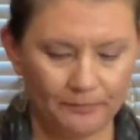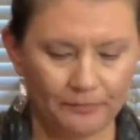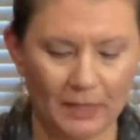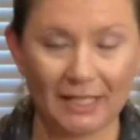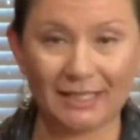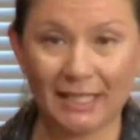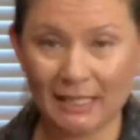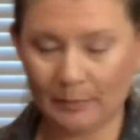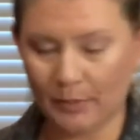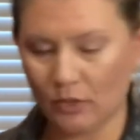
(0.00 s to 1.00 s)
a
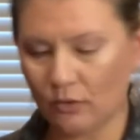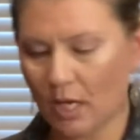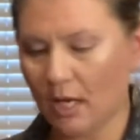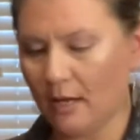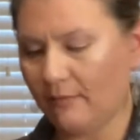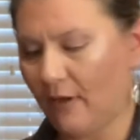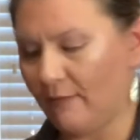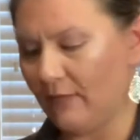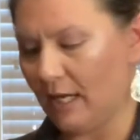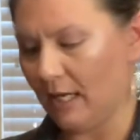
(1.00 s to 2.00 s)
teaspoon of
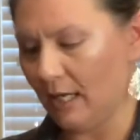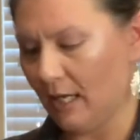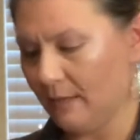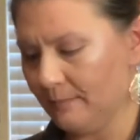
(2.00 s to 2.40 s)
vanilla.